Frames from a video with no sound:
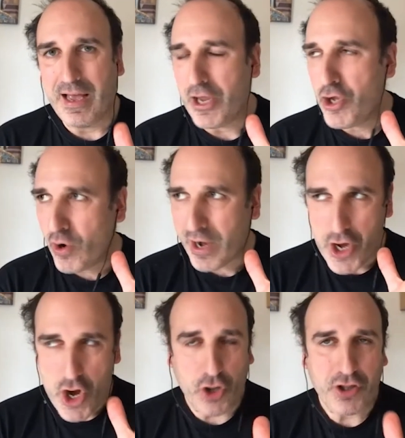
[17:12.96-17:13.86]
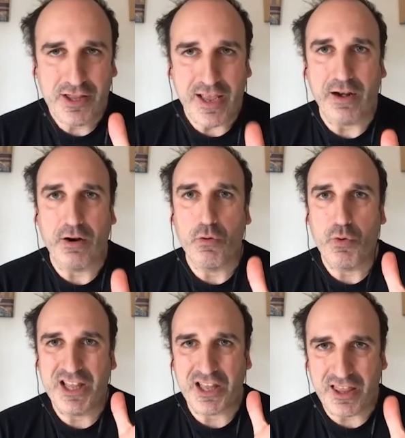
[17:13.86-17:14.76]
you cannot deal
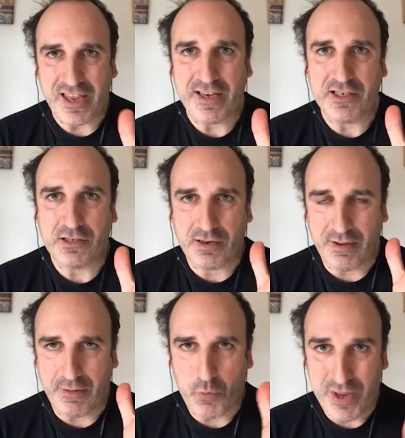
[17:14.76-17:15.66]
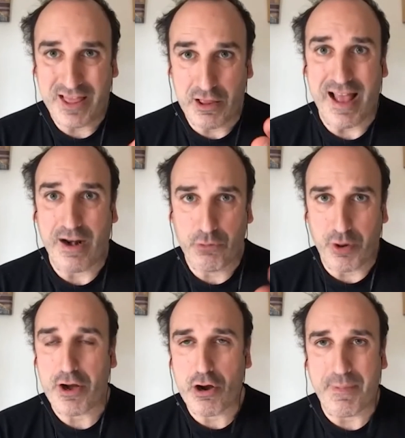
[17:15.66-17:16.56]
with the things we dealt
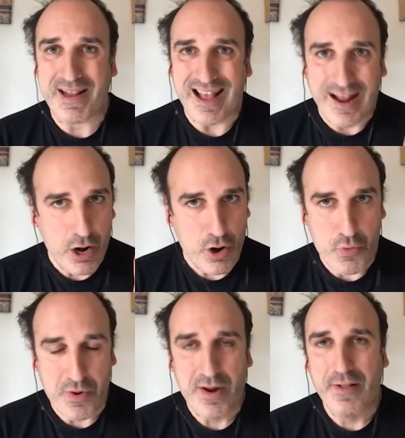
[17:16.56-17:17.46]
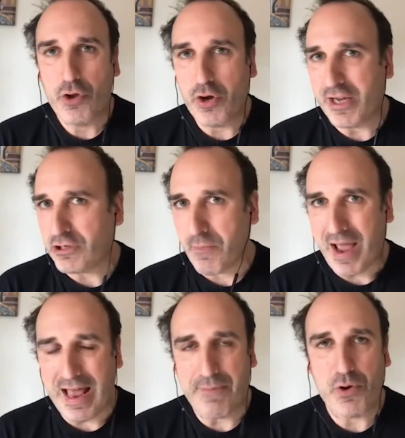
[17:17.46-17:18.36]
during COVID alone. You need some
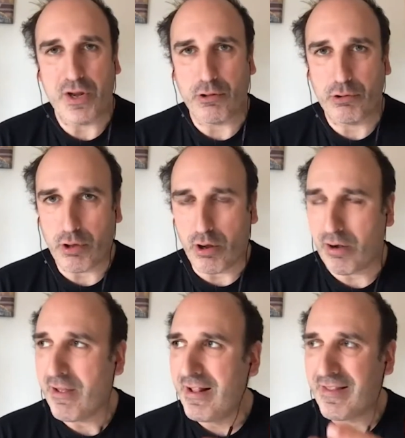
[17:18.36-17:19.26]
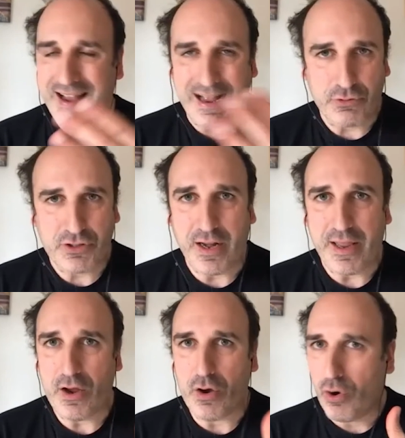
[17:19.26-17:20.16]
help. You need to talk,
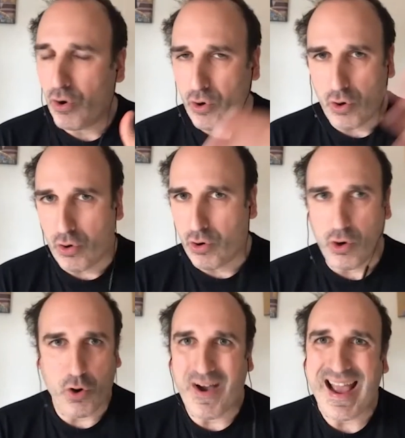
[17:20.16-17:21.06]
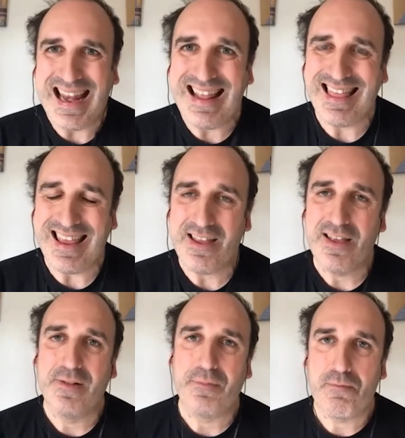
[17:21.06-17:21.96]
counseling, or anything.
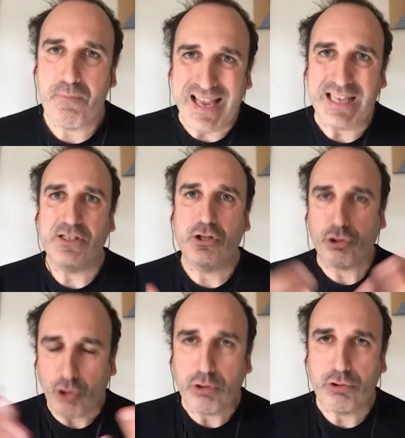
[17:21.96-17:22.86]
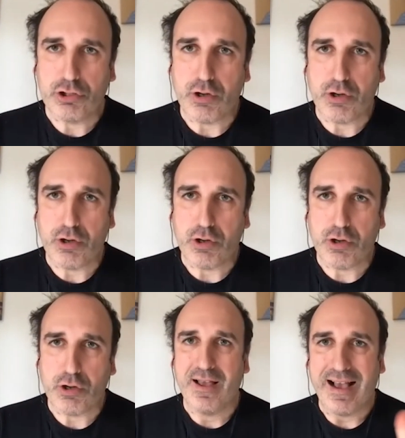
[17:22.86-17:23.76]
Please talk to
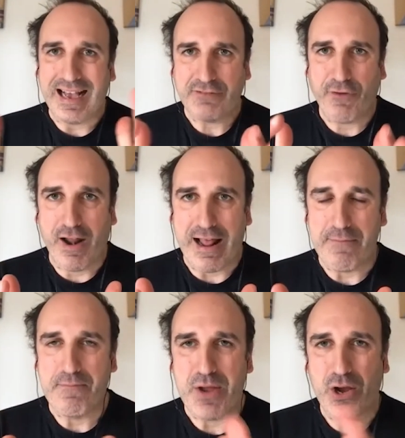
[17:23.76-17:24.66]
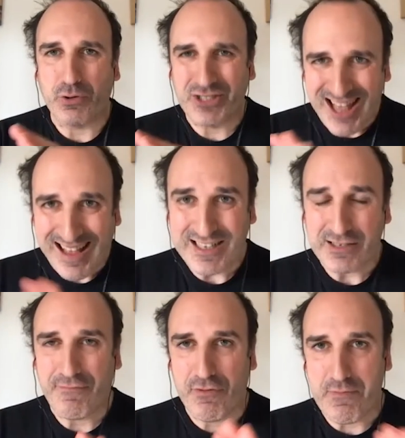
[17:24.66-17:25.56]
somebody, ask for help, because
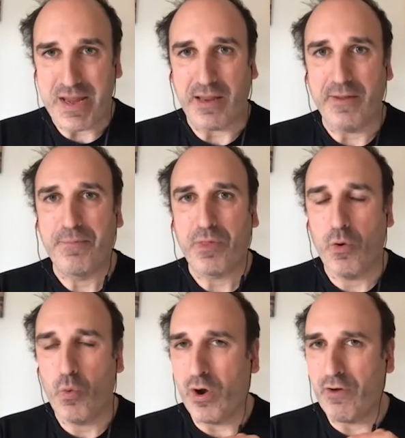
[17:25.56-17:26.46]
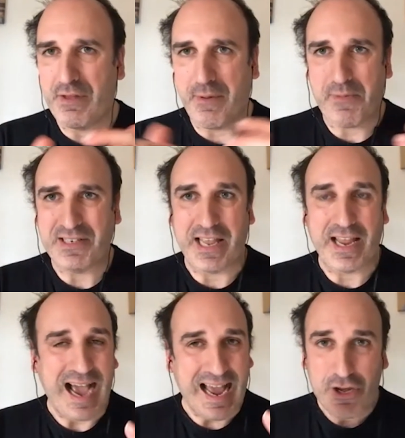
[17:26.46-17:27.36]
that's, for me, one of the bravest things.
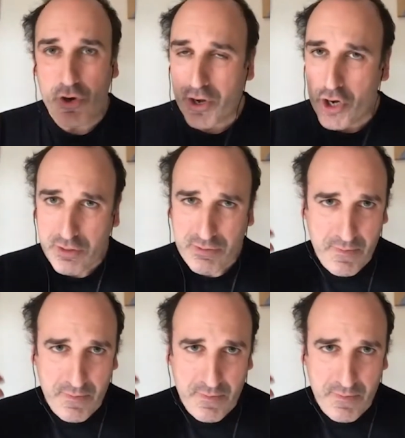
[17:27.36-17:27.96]
And you're not